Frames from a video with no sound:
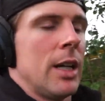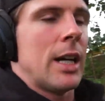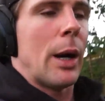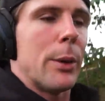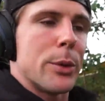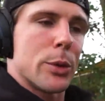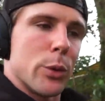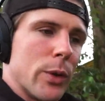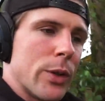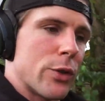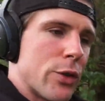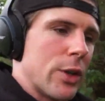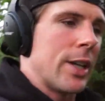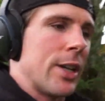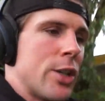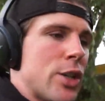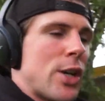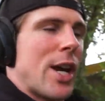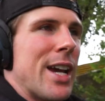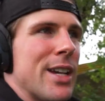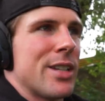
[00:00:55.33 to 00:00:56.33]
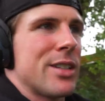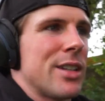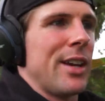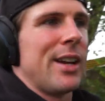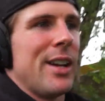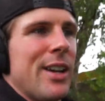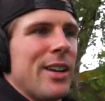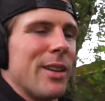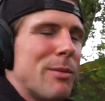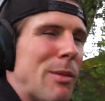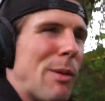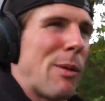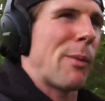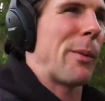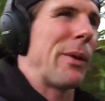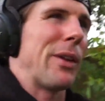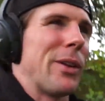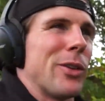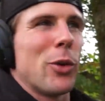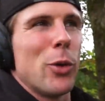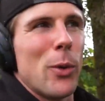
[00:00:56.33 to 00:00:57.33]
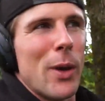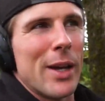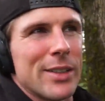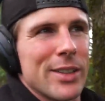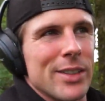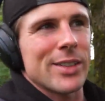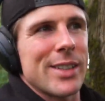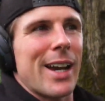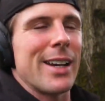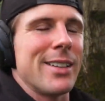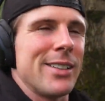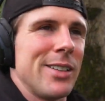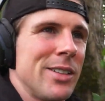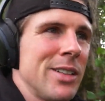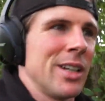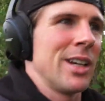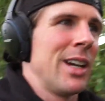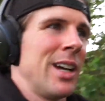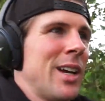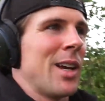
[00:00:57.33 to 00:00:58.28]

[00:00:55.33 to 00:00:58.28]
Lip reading: I was only training chest, like maybe like 2 exercises,